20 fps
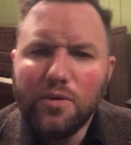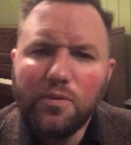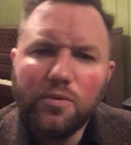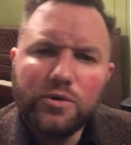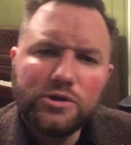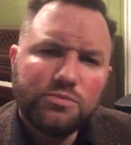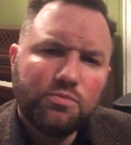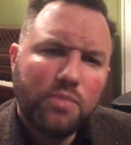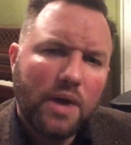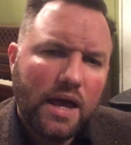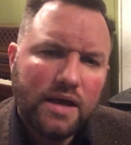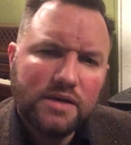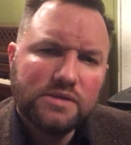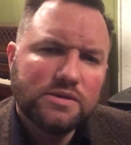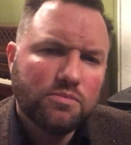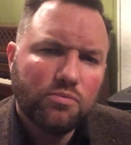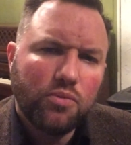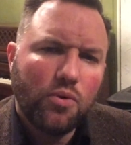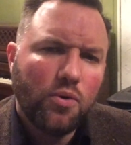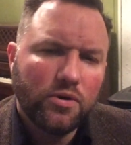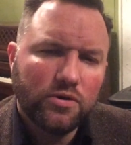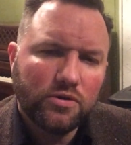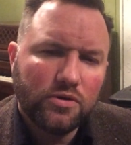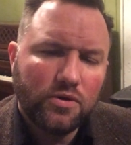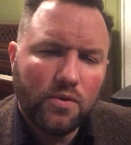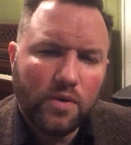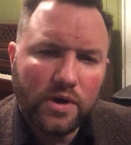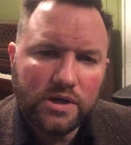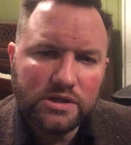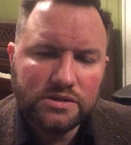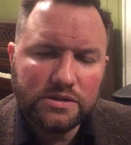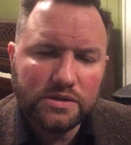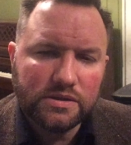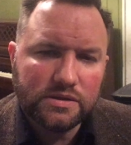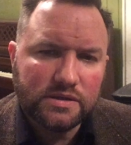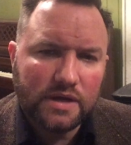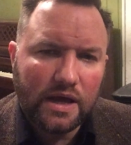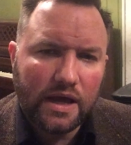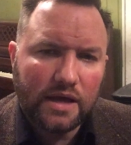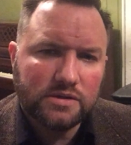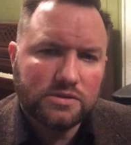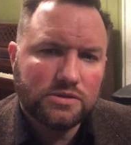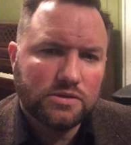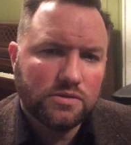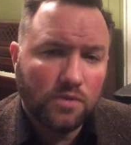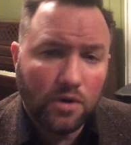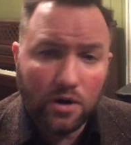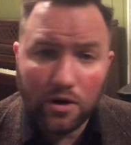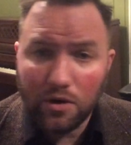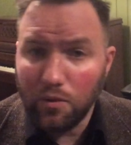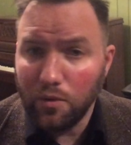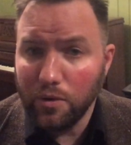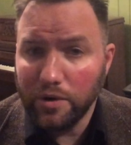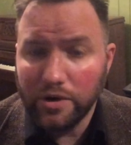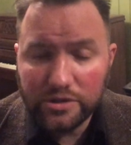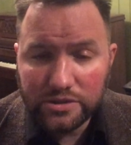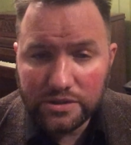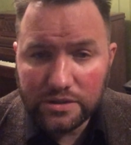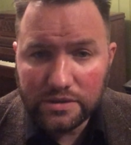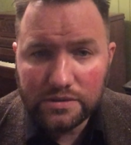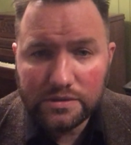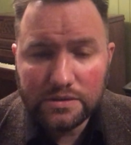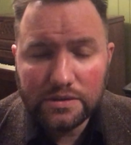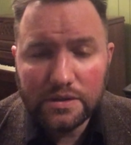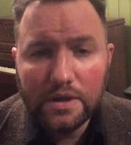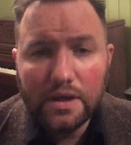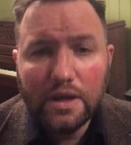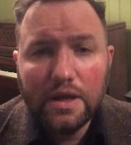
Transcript: which begs important questions as to our origins.